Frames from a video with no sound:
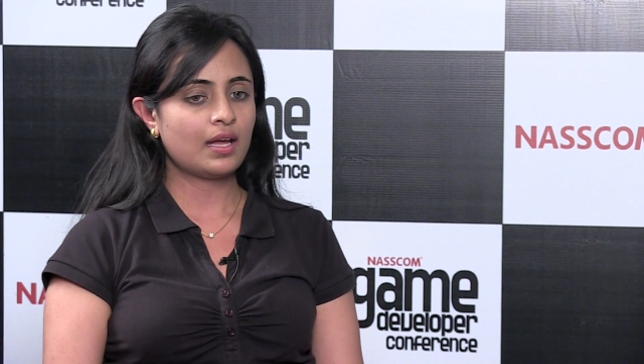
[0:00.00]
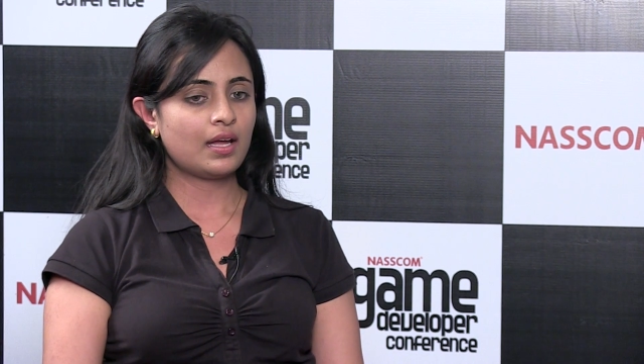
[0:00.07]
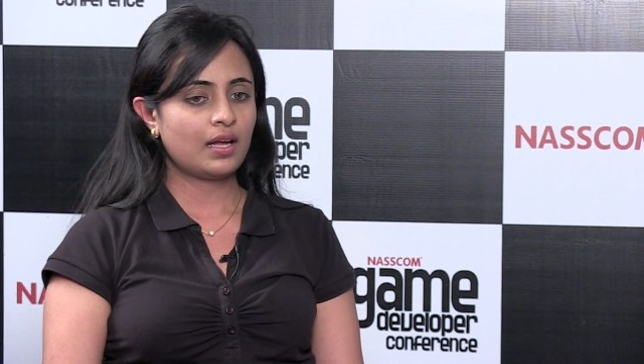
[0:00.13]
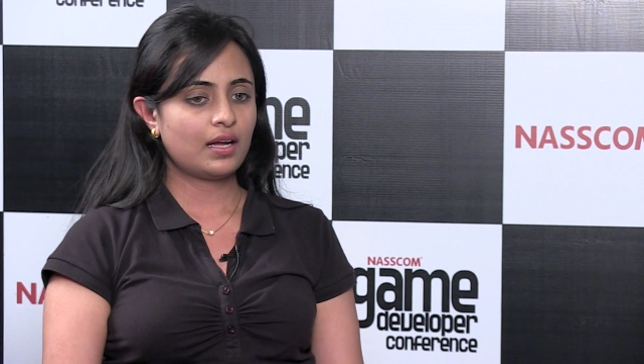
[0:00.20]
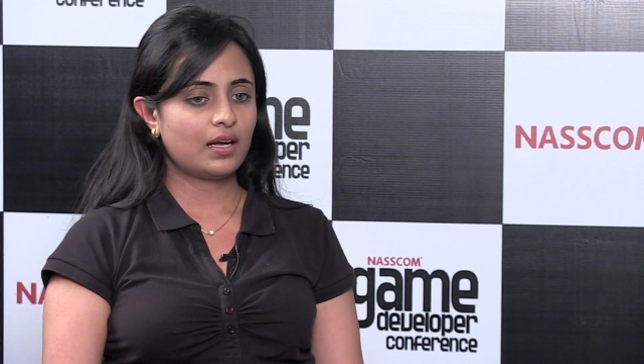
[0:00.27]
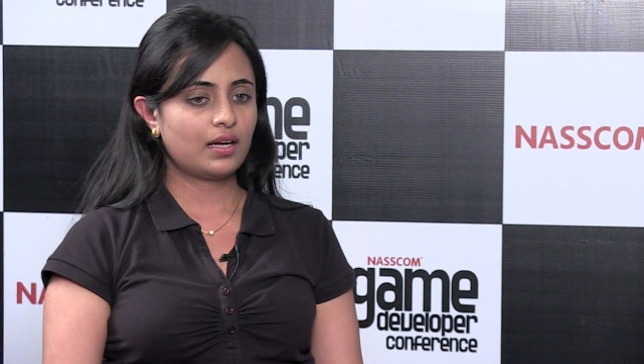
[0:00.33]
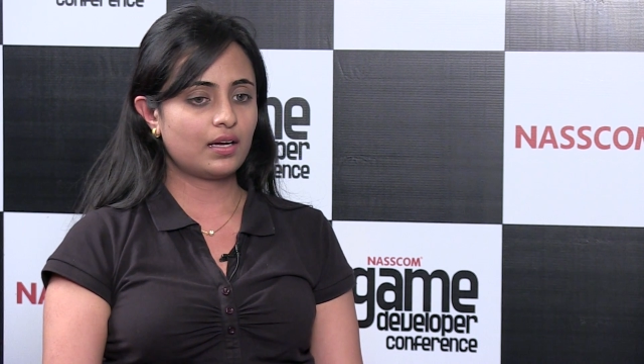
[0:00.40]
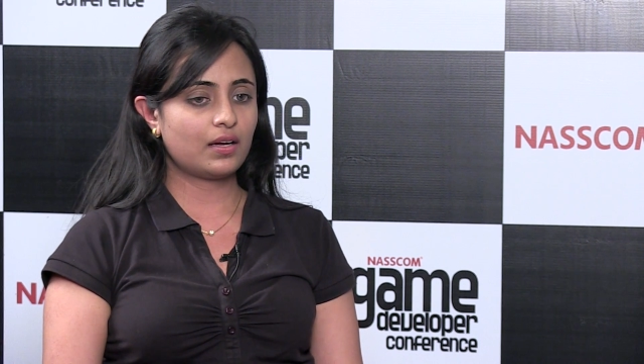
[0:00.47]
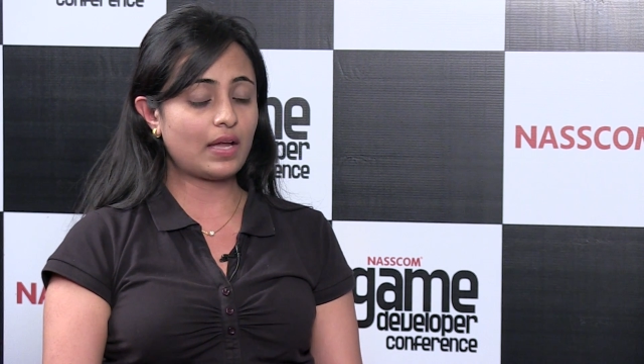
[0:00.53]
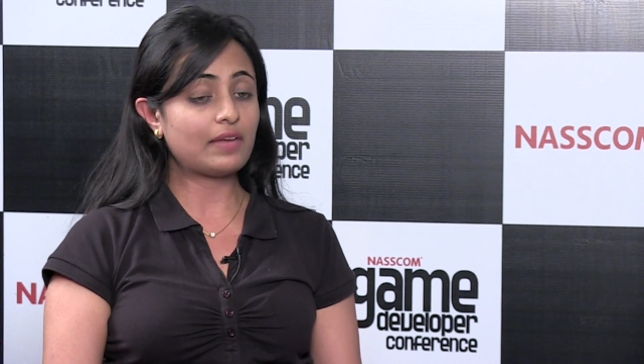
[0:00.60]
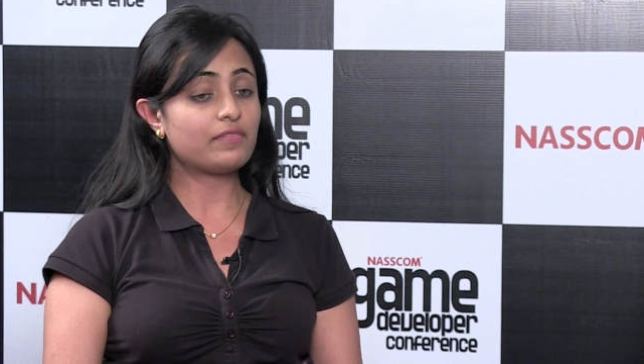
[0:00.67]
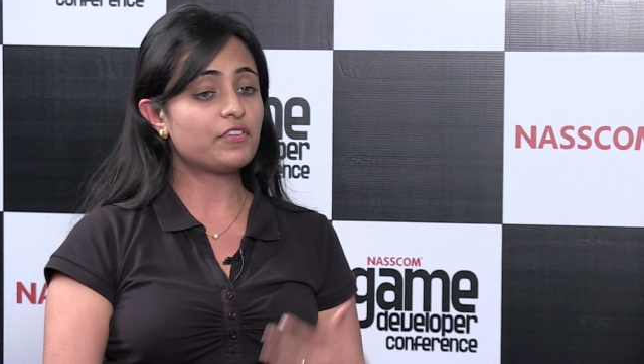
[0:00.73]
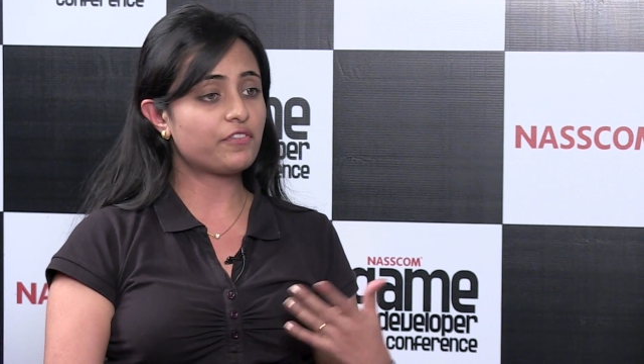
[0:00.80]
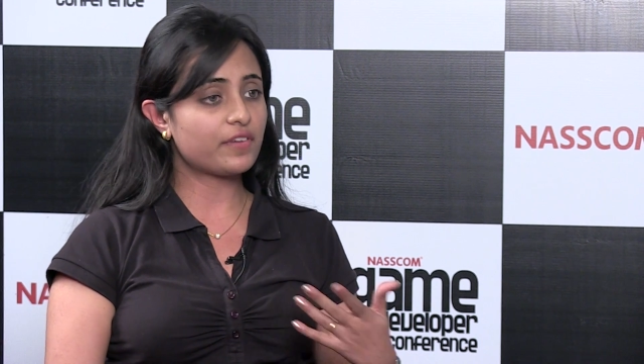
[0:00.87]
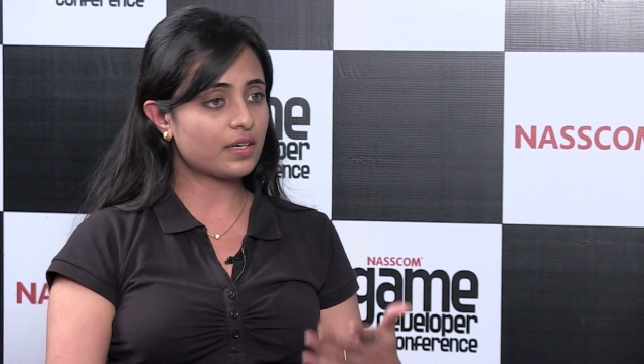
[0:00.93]
And
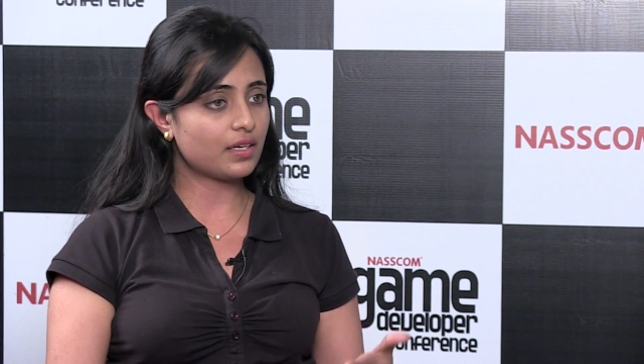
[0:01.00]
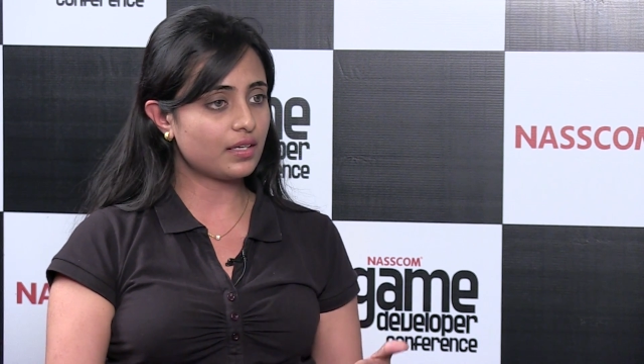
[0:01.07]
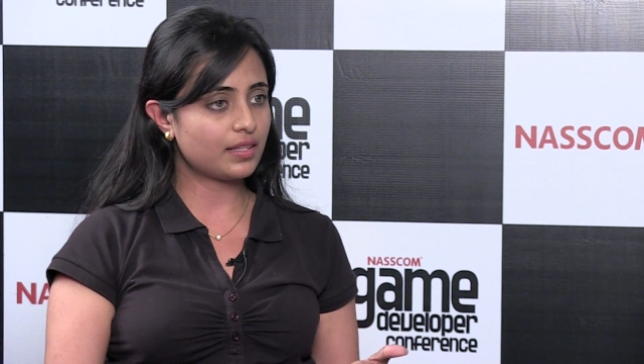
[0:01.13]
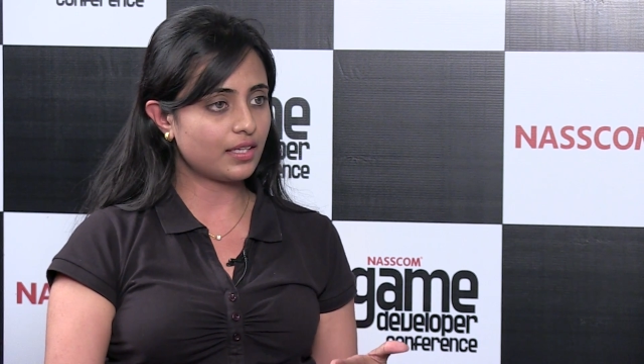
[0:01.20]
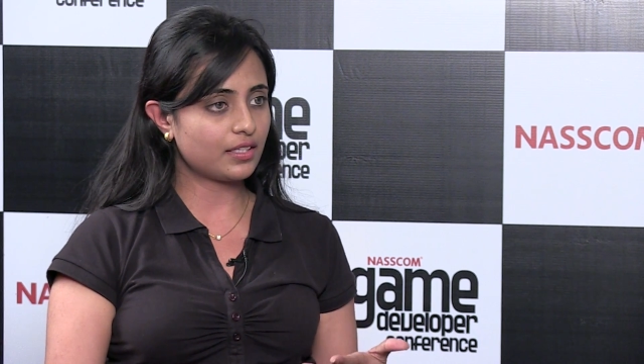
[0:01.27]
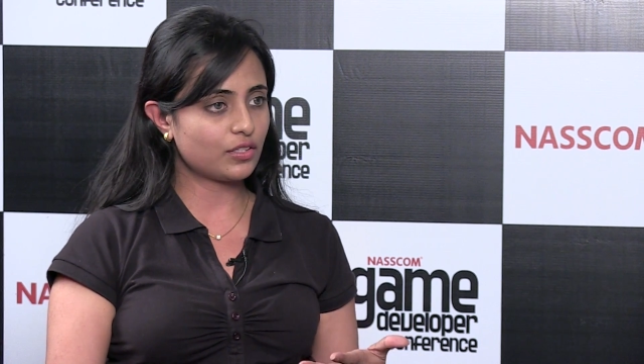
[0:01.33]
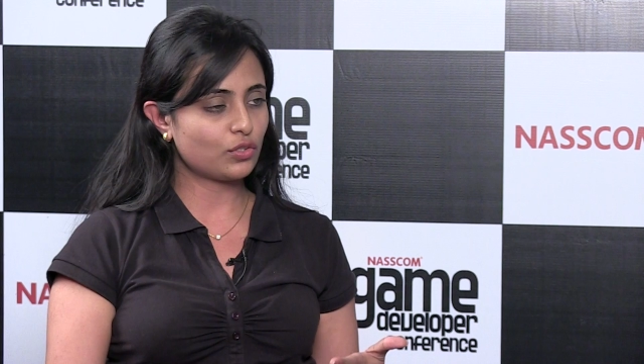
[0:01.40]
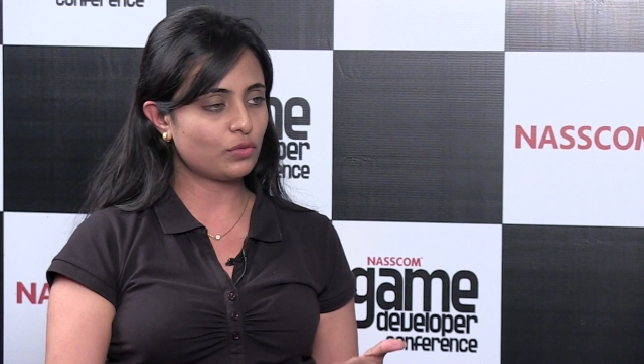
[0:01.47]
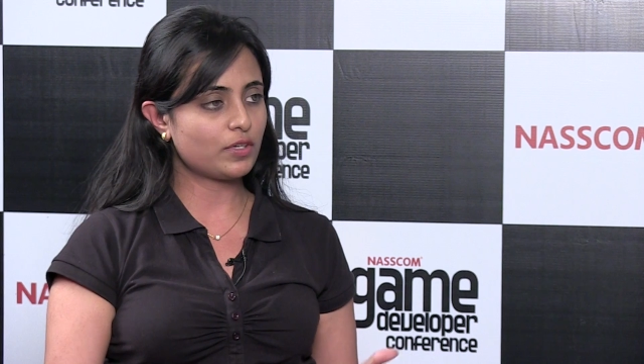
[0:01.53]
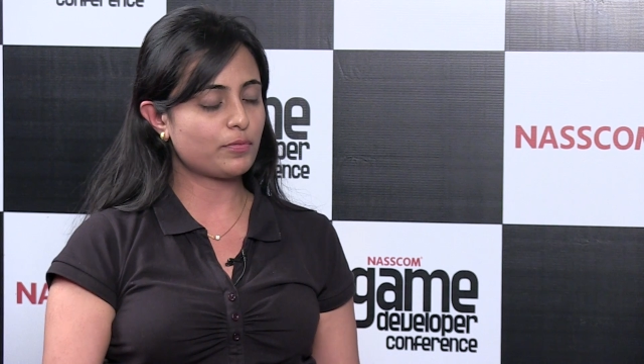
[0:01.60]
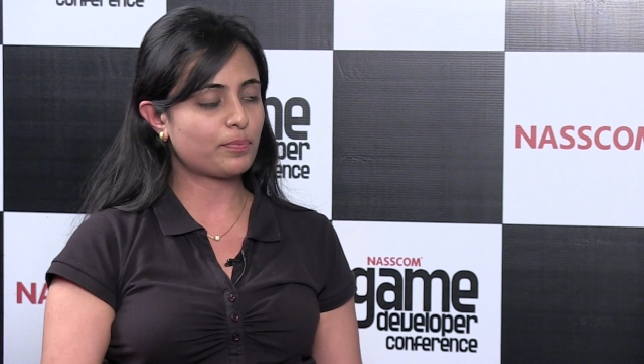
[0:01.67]
we figured that, we